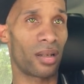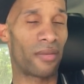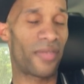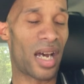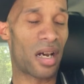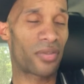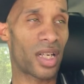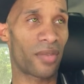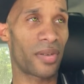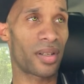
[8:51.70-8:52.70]
valve
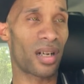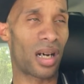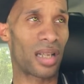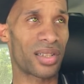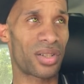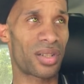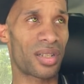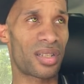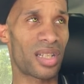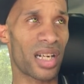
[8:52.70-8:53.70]
cover costs
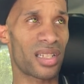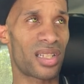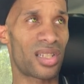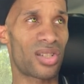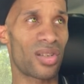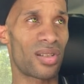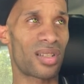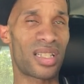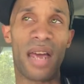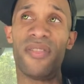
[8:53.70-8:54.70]

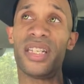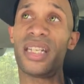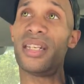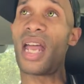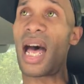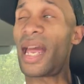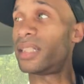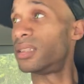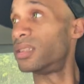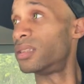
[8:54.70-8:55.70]

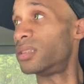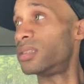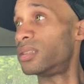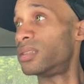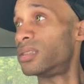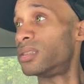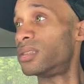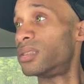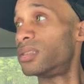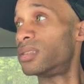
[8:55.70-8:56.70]

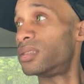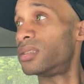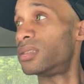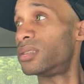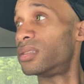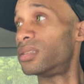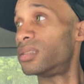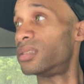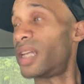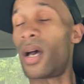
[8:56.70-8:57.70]

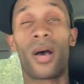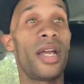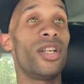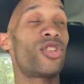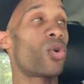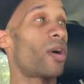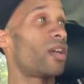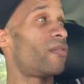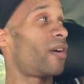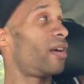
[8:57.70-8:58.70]
$679. Oh, and the torque
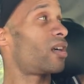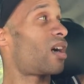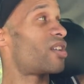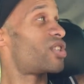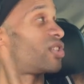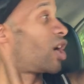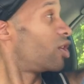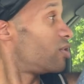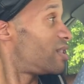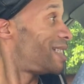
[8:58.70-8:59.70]
converter costs
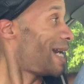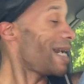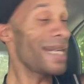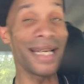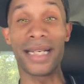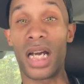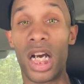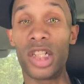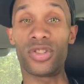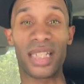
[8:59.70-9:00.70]

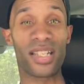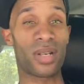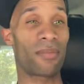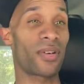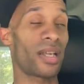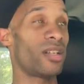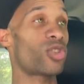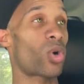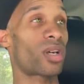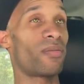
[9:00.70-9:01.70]
$1,300. That's what I'm getting, the
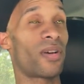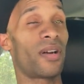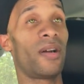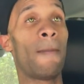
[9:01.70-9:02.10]
torque converter.